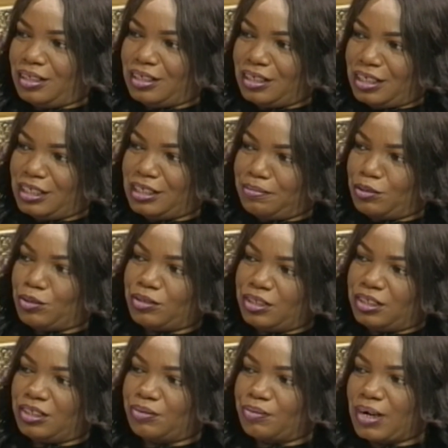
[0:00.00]
individual
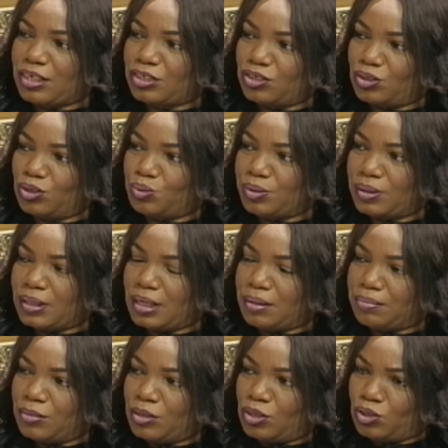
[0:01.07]
interactions with
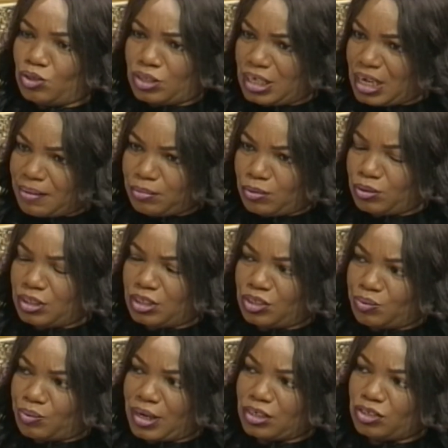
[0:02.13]
them. You can have those
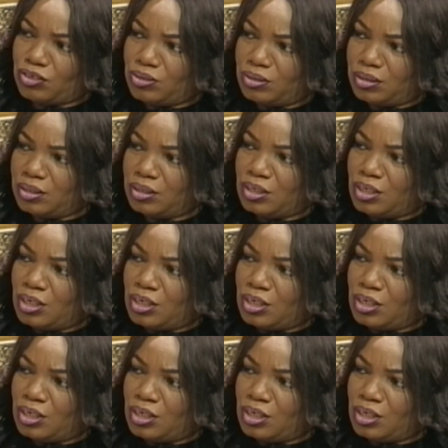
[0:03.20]
interactions